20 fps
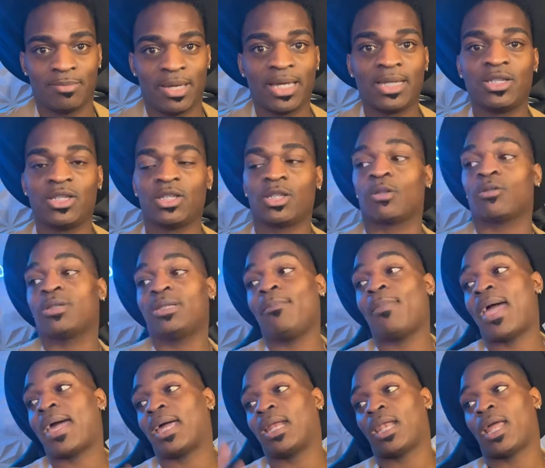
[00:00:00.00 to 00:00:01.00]
Megan just gonna
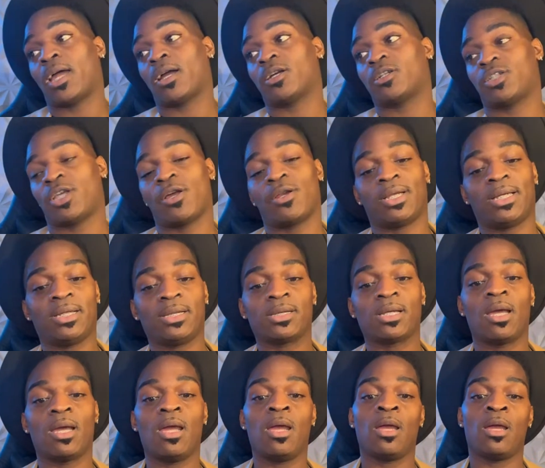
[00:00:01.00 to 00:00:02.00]
sit back and let her
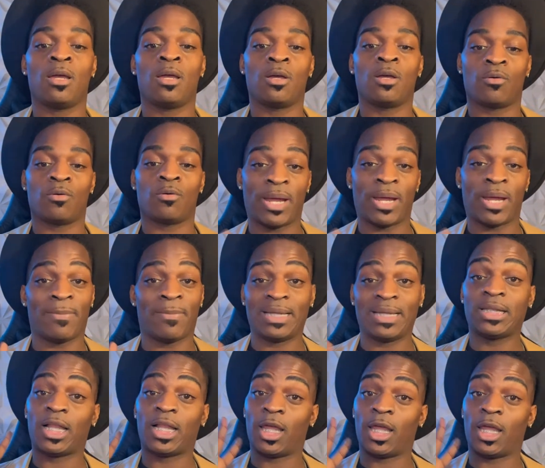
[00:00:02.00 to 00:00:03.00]
attorneys
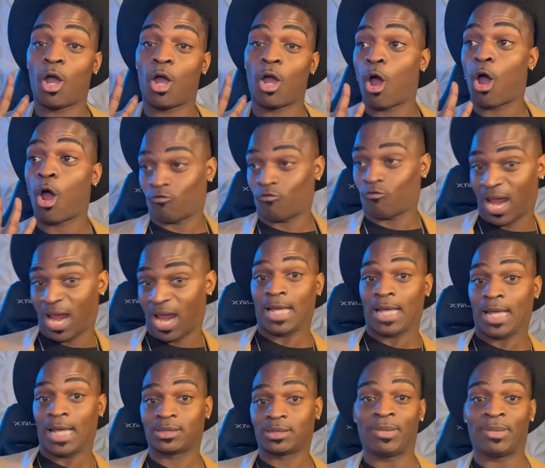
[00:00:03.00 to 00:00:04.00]
basically
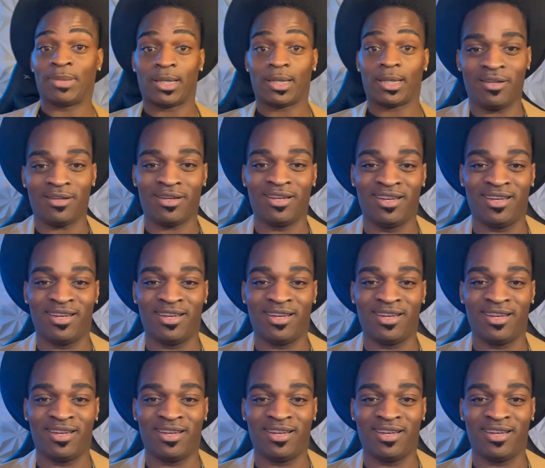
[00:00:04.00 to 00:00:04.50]
harass Millie.